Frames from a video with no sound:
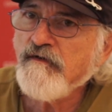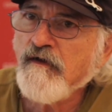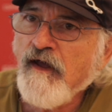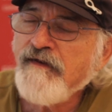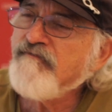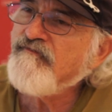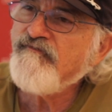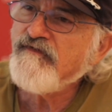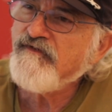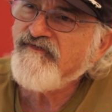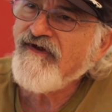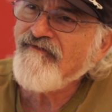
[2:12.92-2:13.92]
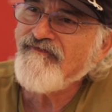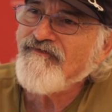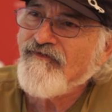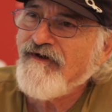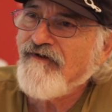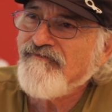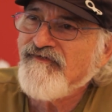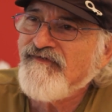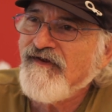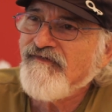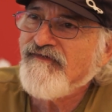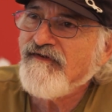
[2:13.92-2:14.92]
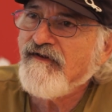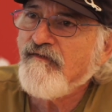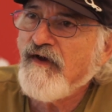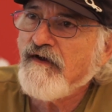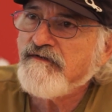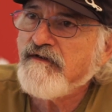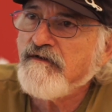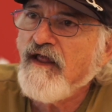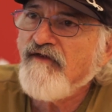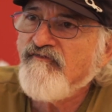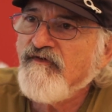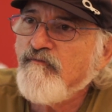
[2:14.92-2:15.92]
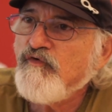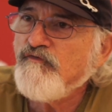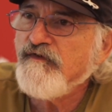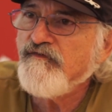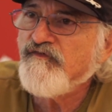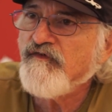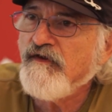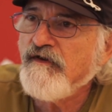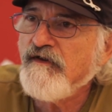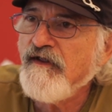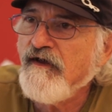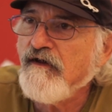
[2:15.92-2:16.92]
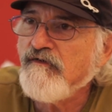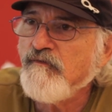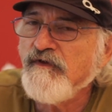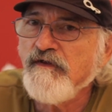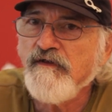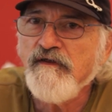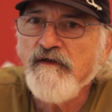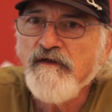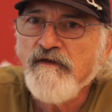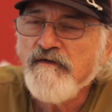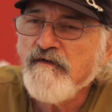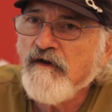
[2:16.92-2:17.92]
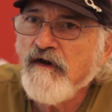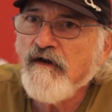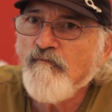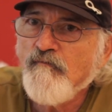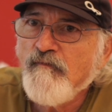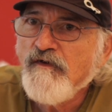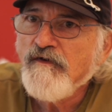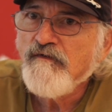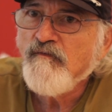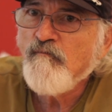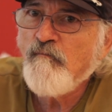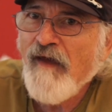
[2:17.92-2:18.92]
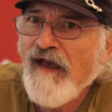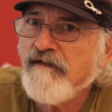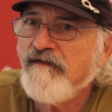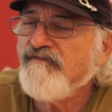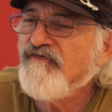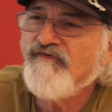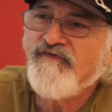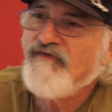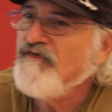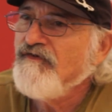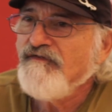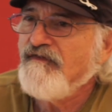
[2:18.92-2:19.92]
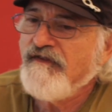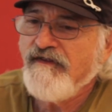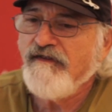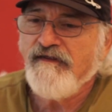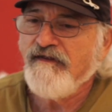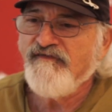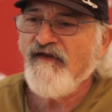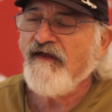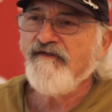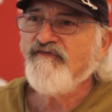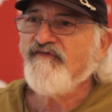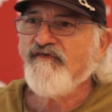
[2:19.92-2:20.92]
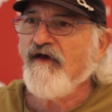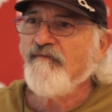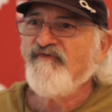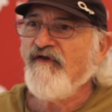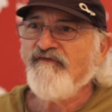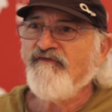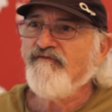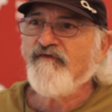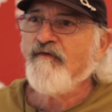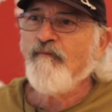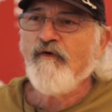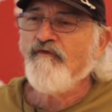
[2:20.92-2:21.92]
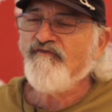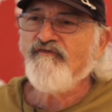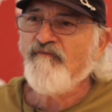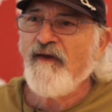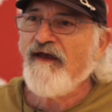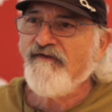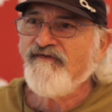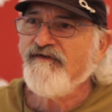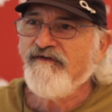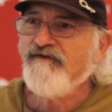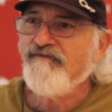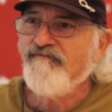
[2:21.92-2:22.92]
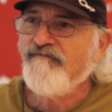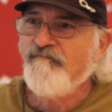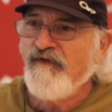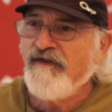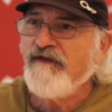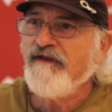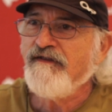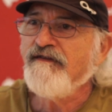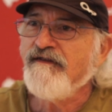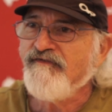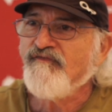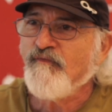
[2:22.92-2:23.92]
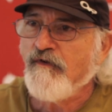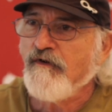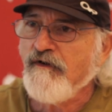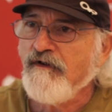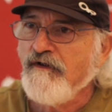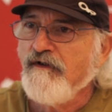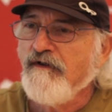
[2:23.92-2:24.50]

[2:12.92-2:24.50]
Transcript: kind of a philosophical conversation about the life in movies and how do we balance the intense, obsessive, compulsive passion of being in this work,